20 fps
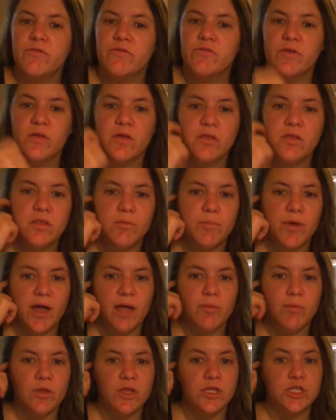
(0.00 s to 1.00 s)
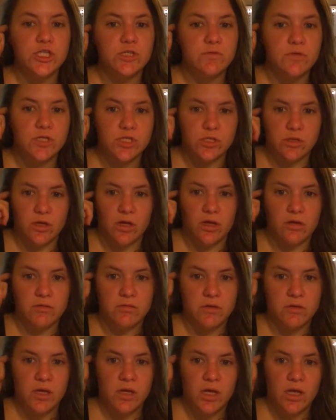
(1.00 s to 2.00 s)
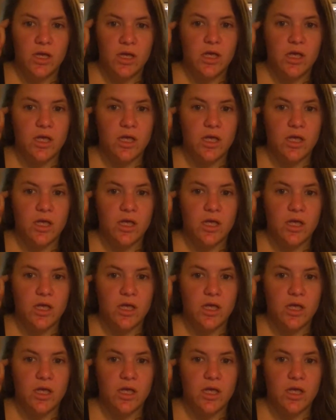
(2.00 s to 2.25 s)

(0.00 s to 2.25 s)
the Bible, and Jewish thought.